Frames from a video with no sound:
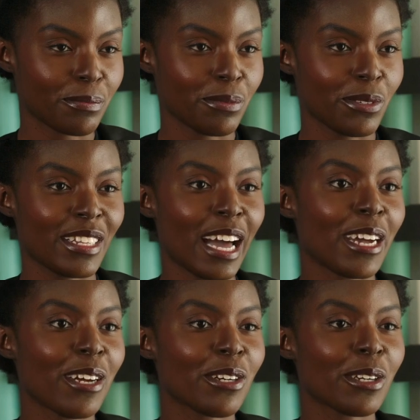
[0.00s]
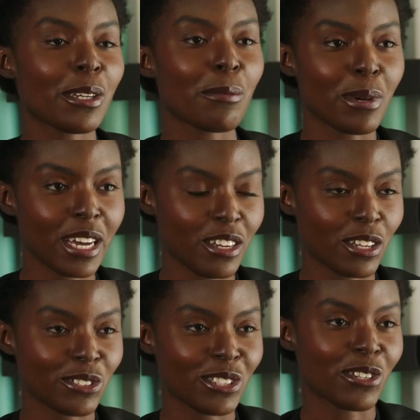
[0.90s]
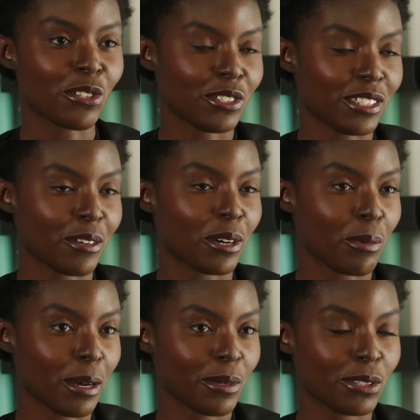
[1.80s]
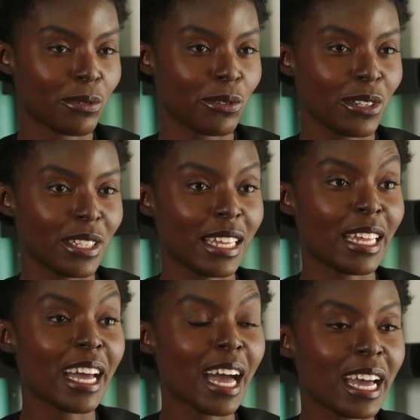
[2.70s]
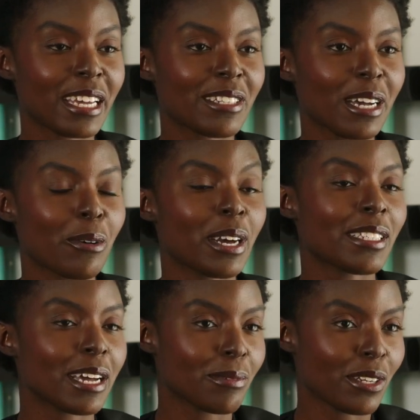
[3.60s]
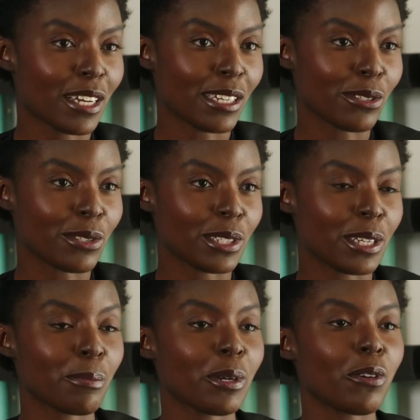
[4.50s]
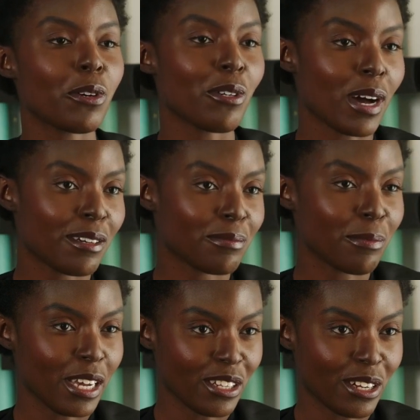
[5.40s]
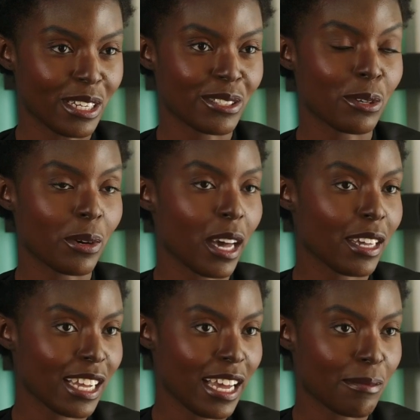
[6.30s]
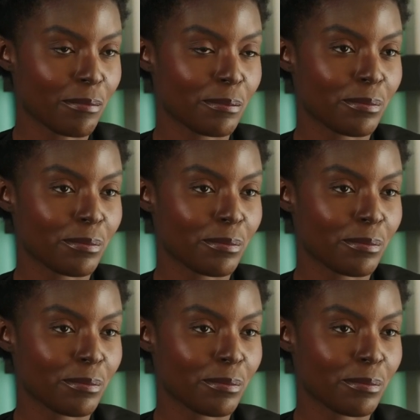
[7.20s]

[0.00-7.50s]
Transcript: Second, patience is your secret weapon. AI accelerates everything, but true transformation is a long game.